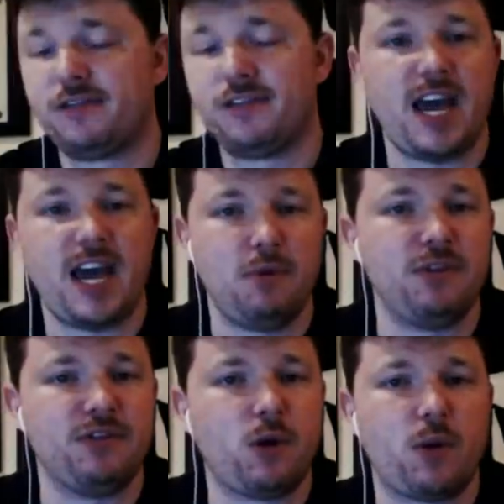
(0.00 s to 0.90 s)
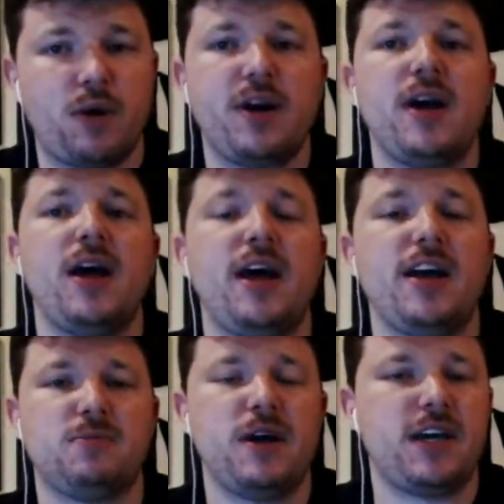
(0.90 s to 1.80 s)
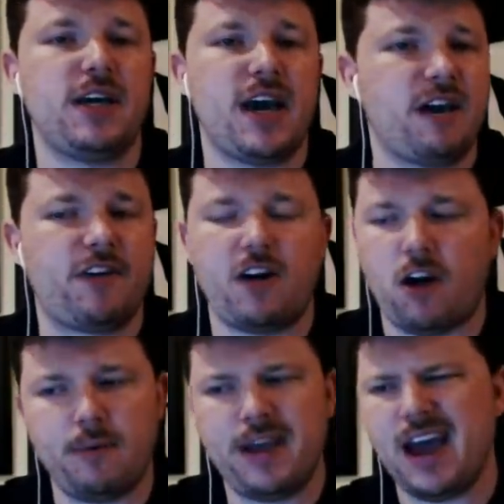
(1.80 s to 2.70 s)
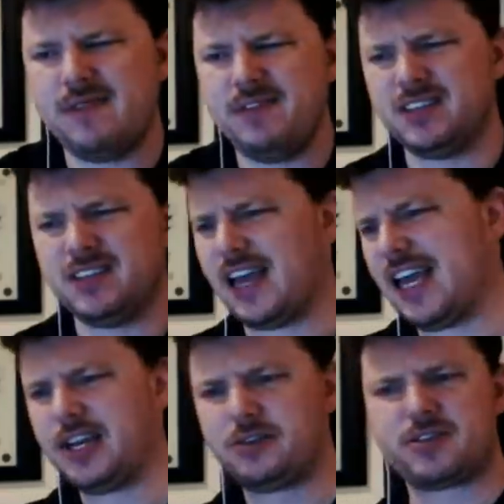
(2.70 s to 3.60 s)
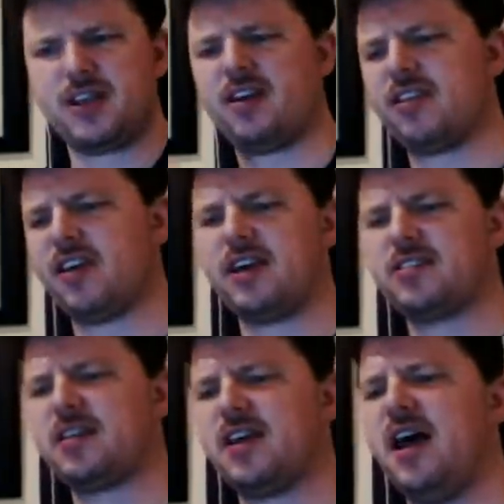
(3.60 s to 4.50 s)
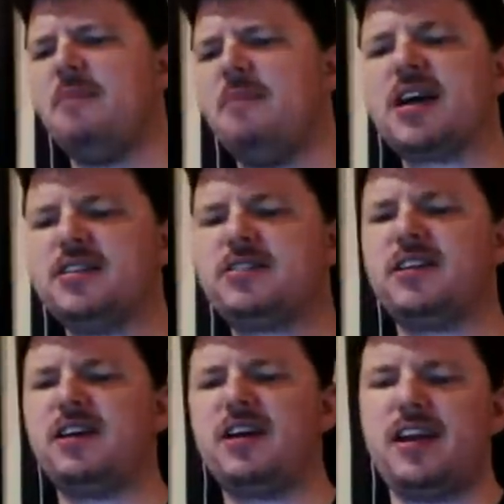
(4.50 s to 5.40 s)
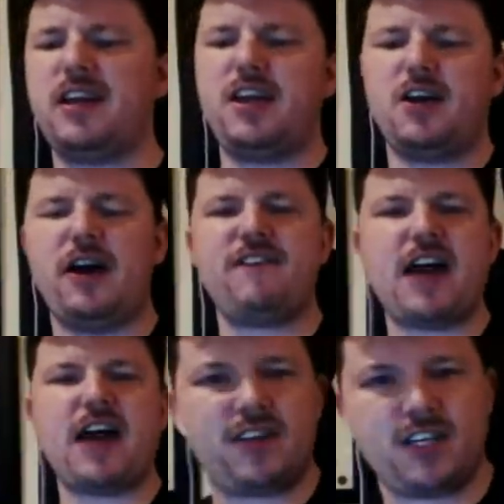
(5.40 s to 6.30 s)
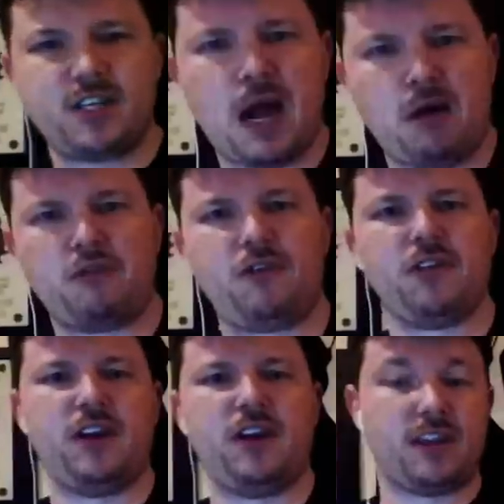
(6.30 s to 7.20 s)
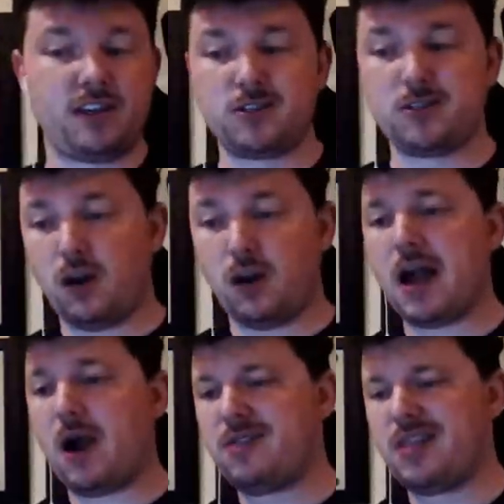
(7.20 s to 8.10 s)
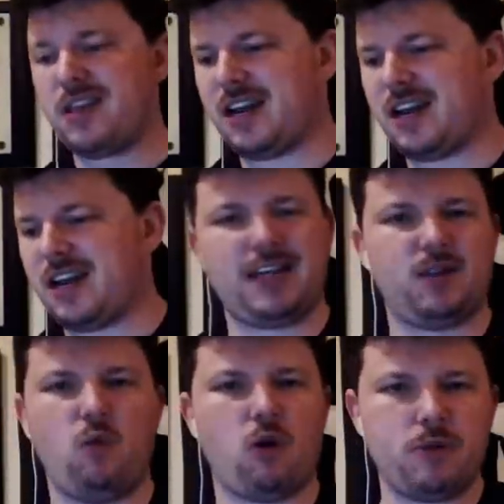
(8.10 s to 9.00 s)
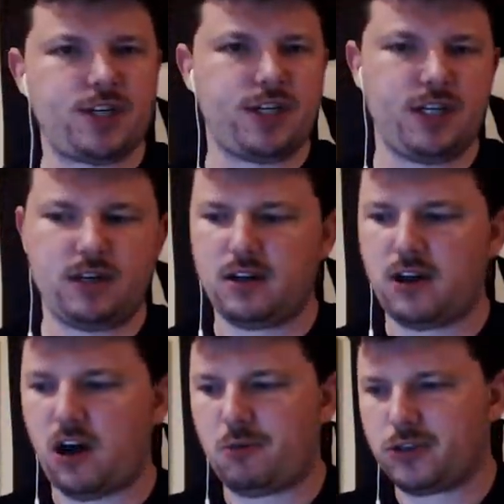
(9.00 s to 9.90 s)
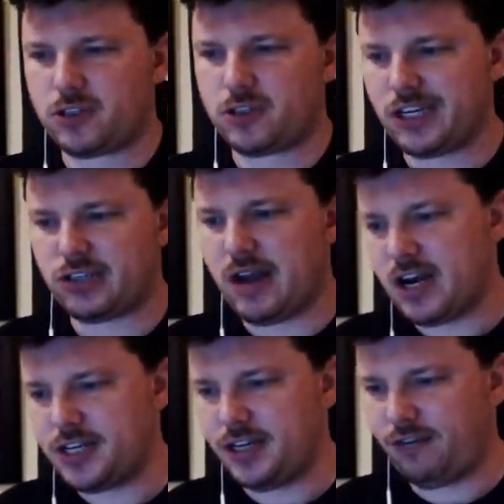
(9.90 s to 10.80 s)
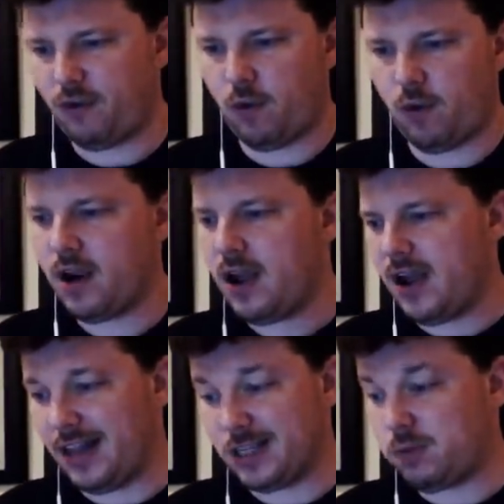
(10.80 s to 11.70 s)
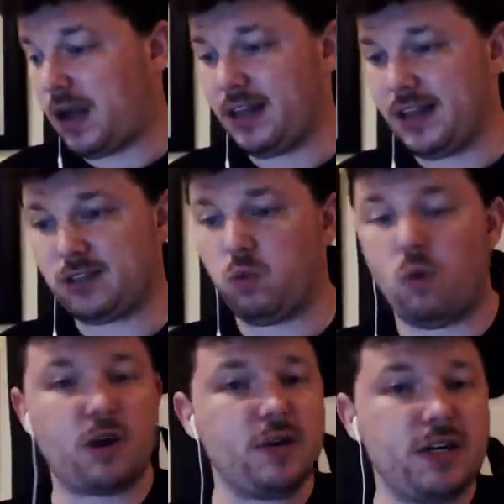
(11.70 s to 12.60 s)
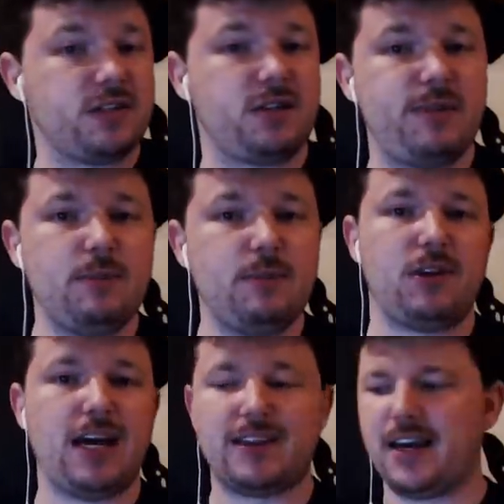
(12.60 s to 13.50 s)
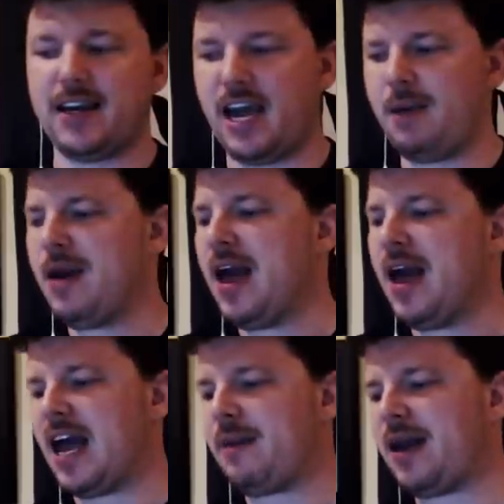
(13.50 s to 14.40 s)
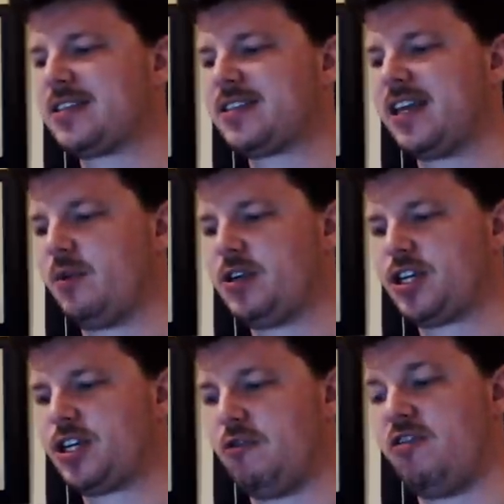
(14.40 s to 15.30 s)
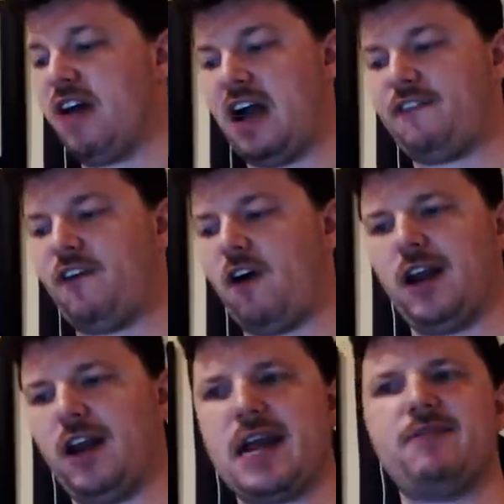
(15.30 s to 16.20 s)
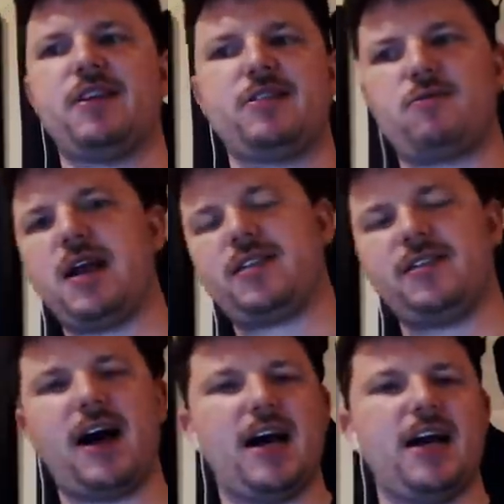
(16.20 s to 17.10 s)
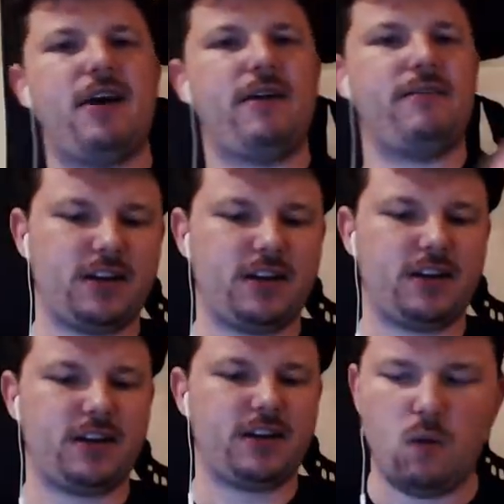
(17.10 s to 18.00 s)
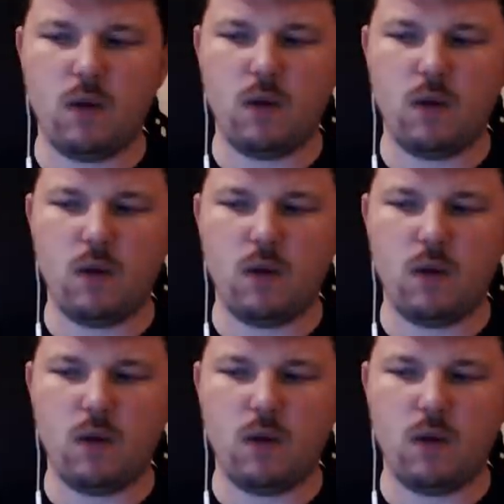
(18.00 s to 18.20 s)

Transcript: thing for the game moving forward, is making every army have these like interesting things. Because if everything's powerful, then nothing's overpowered. That's kind of been like the War Machine almost like strategy for, and that's one reason that people like that game. And I'm not saying that we should go that far, like everything's a Wraith Knight or everything's a